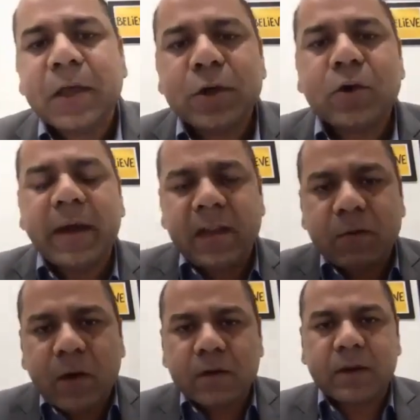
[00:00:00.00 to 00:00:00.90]

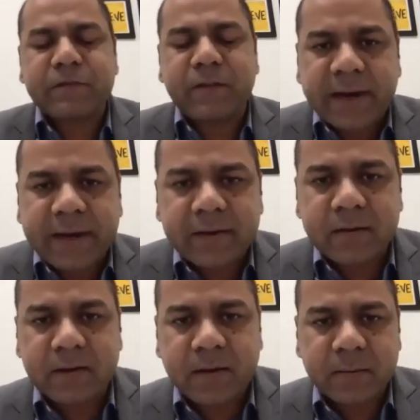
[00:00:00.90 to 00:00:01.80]
anyone can find,
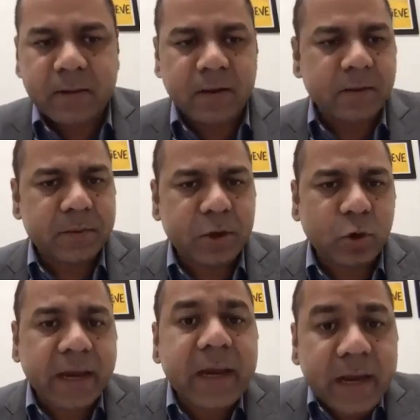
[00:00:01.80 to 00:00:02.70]

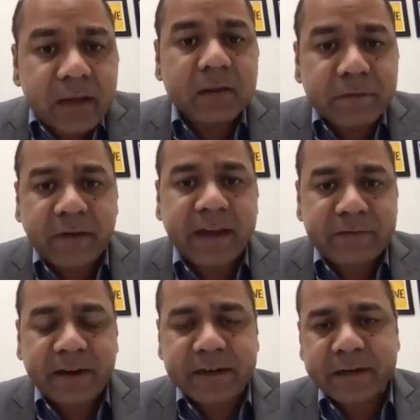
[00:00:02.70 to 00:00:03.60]
in the
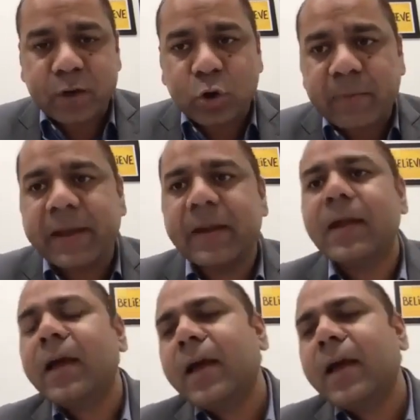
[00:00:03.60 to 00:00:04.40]
firefighting domain.